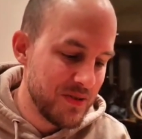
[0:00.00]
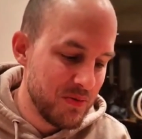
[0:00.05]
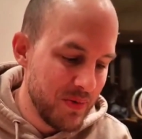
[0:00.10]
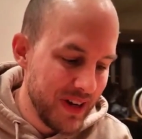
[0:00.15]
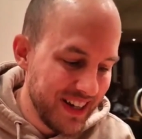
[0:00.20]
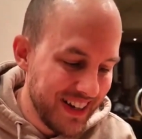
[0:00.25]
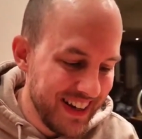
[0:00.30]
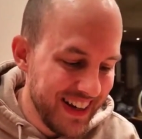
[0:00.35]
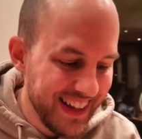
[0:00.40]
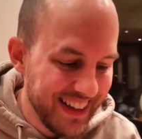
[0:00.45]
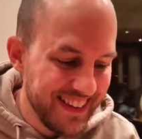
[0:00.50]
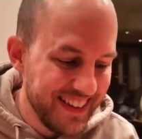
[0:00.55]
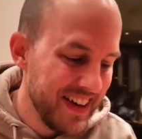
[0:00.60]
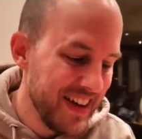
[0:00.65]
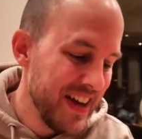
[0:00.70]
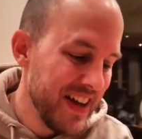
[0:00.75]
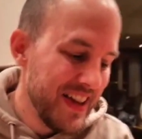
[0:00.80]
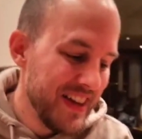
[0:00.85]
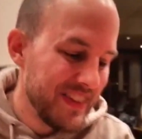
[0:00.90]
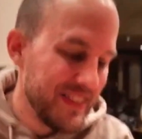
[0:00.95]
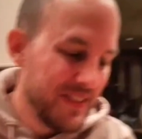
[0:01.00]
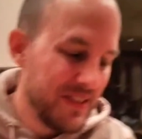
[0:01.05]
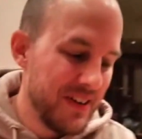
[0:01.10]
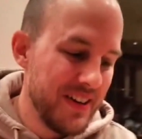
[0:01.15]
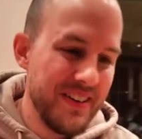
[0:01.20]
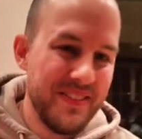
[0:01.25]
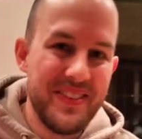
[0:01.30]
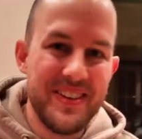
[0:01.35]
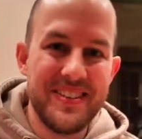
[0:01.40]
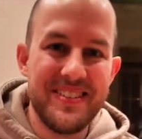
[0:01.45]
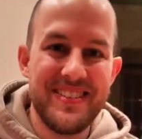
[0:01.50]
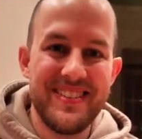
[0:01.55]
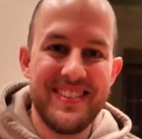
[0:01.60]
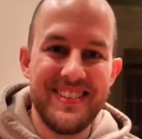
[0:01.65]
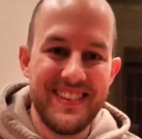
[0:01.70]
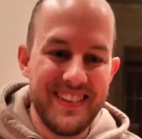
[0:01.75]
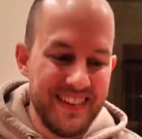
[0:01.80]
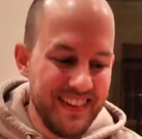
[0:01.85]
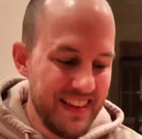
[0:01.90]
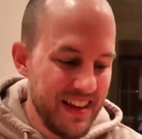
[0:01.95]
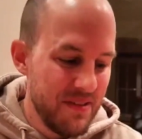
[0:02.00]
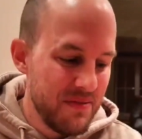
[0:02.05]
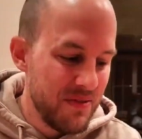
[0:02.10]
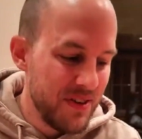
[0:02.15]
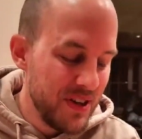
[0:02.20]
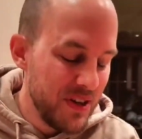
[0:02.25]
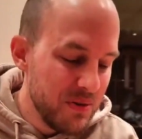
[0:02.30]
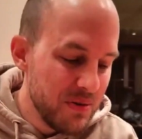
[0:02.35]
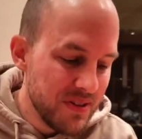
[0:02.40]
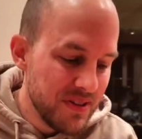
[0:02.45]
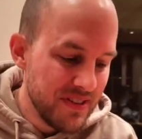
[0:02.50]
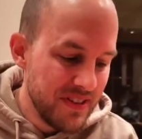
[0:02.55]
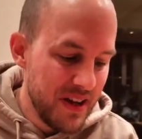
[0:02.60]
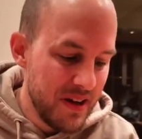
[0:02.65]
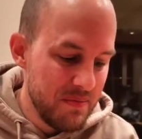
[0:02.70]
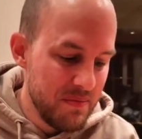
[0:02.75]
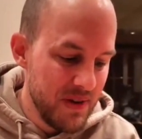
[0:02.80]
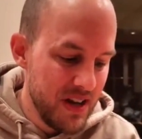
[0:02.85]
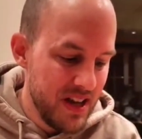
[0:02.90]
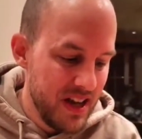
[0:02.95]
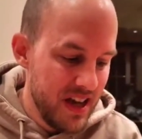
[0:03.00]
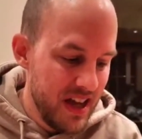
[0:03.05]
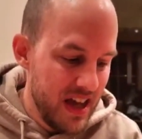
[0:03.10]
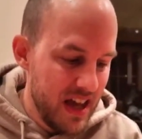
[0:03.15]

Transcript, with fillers: this weekend, so I was never used them.